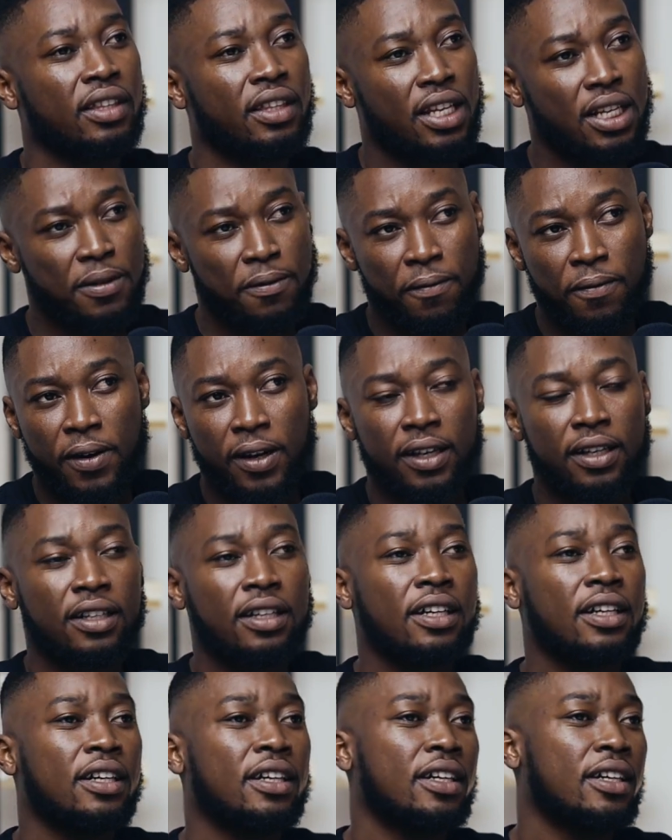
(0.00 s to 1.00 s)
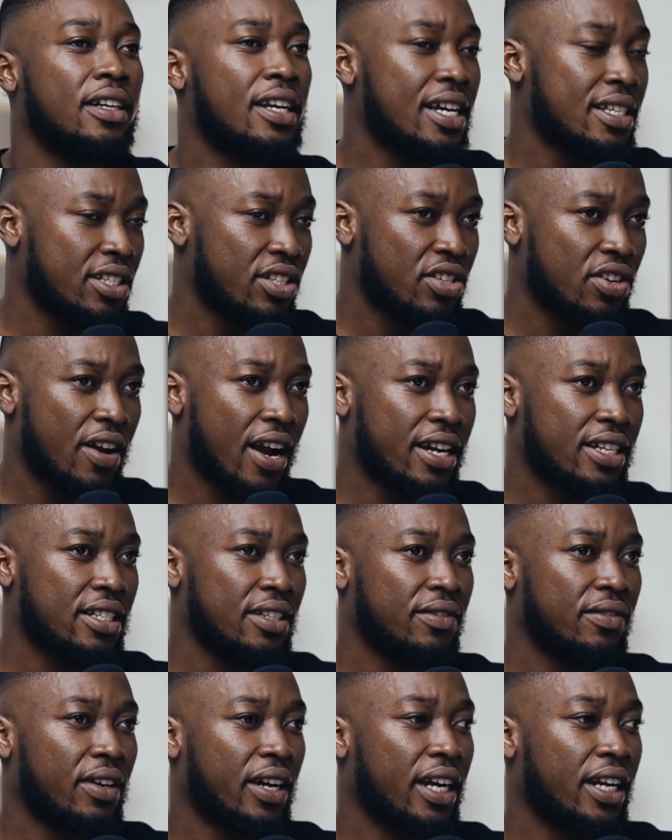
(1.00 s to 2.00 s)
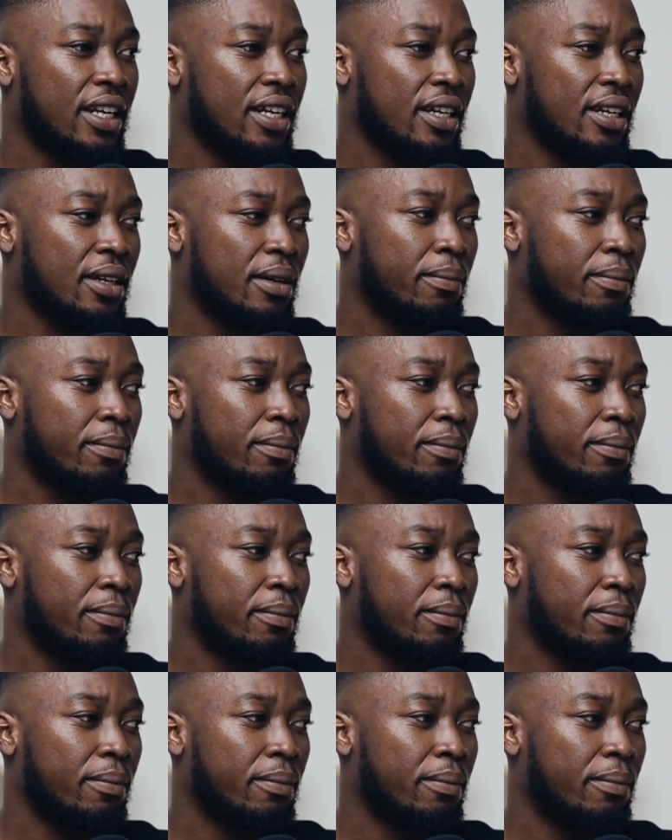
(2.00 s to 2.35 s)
That's fun. That's interactive, right?